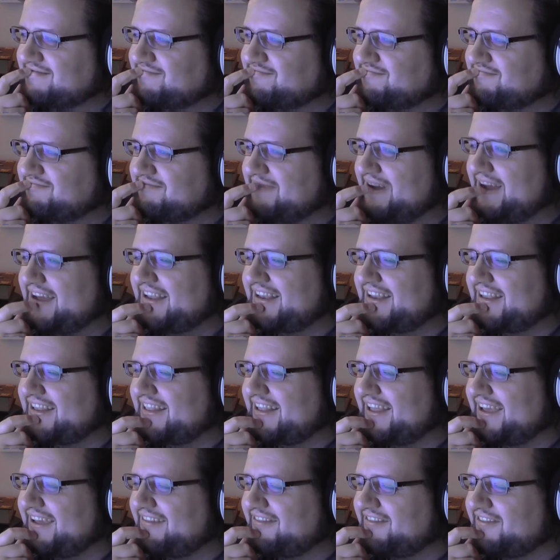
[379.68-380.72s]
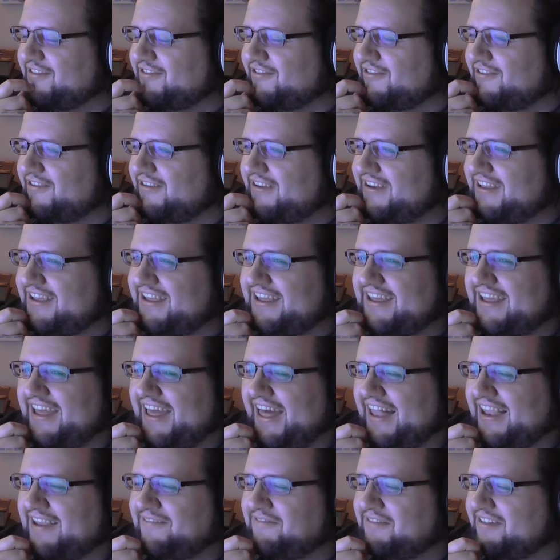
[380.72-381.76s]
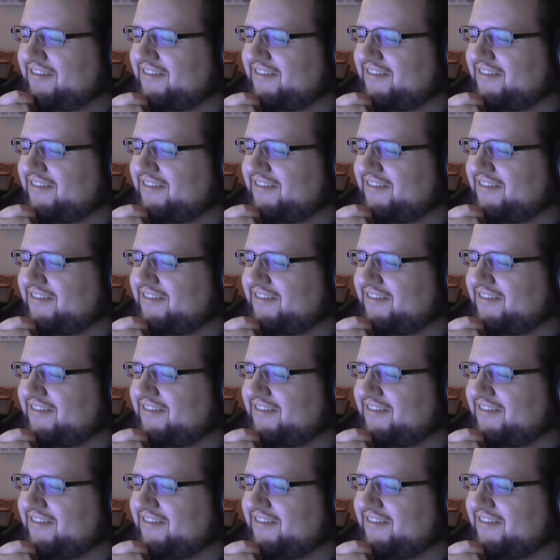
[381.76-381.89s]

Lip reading: My little ace attorney elements.